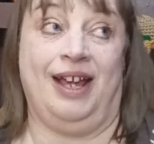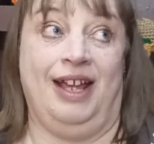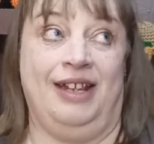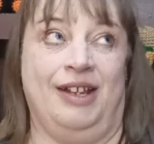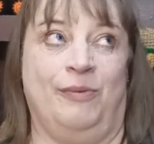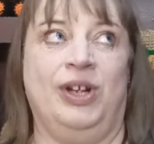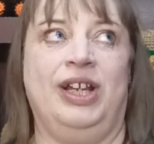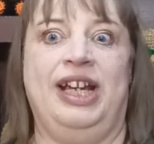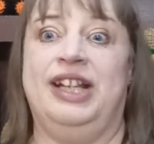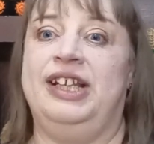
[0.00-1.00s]
And
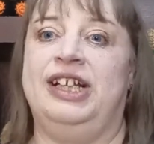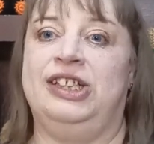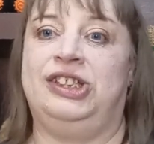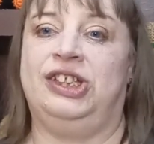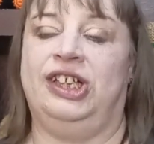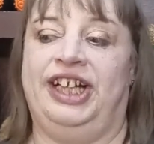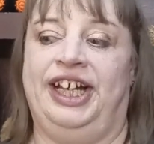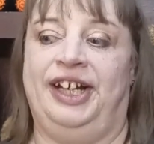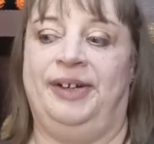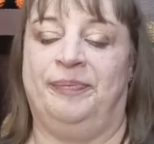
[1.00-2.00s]
really
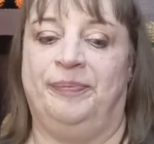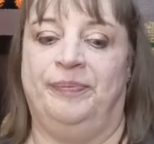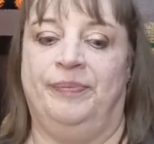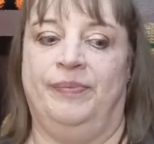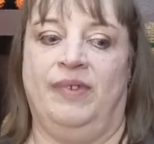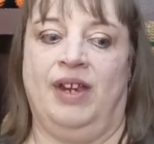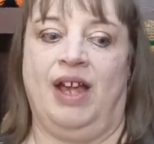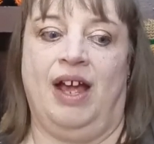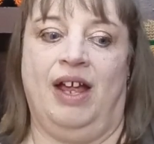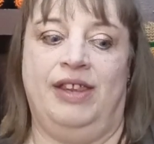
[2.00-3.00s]
initially
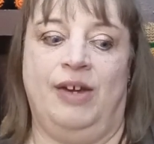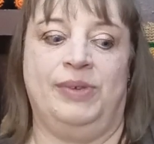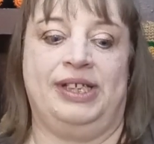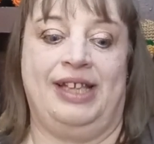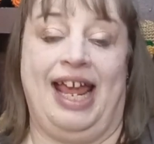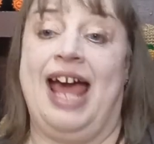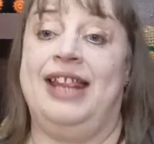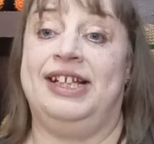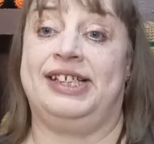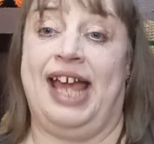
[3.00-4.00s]
they
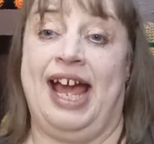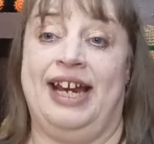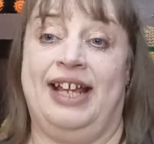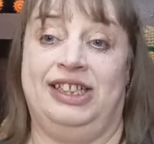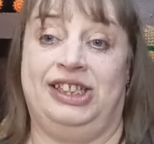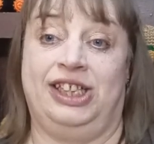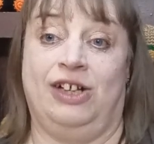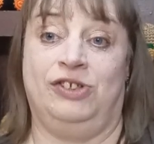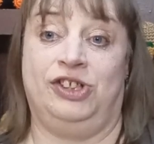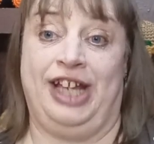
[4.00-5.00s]
had this cat at the
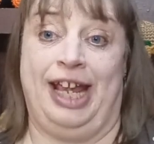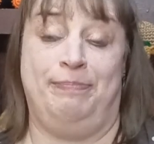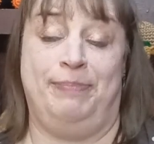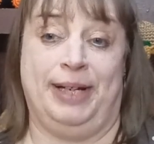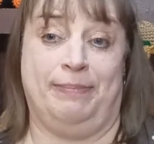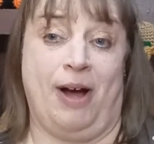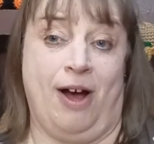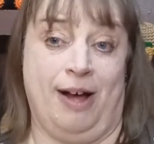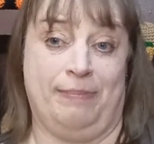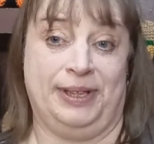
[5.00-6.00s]
shelter named Big
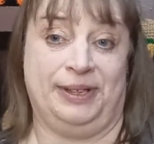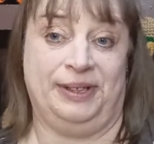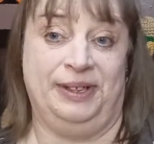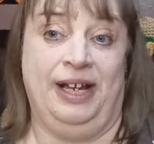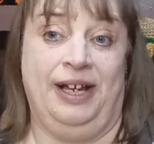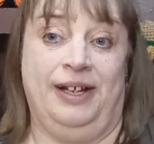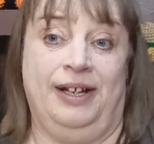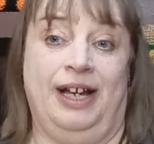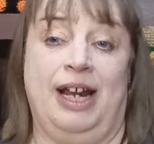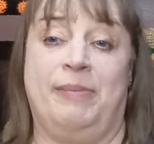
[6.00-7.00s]
Papa.
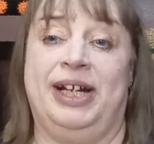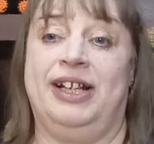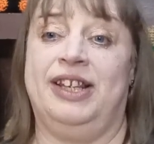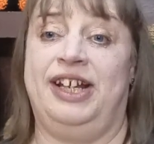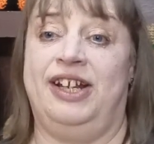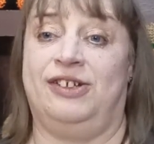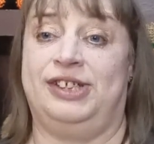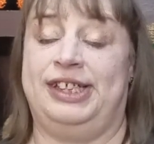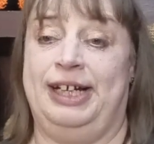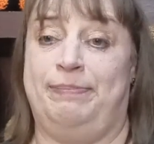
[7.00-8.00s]
And I'm going to let
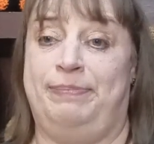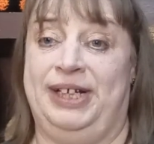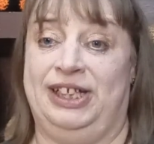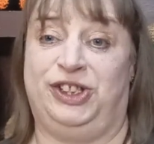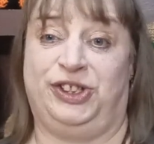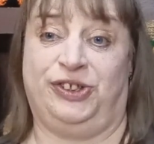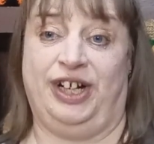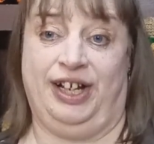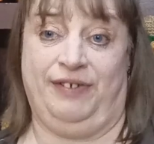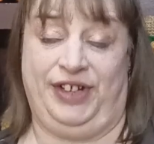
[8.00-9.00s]
y'all see a
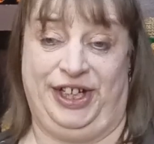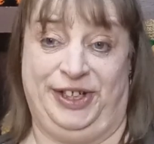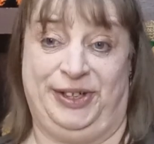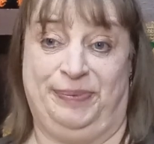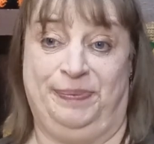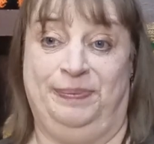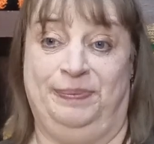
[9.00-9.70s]
picture of him.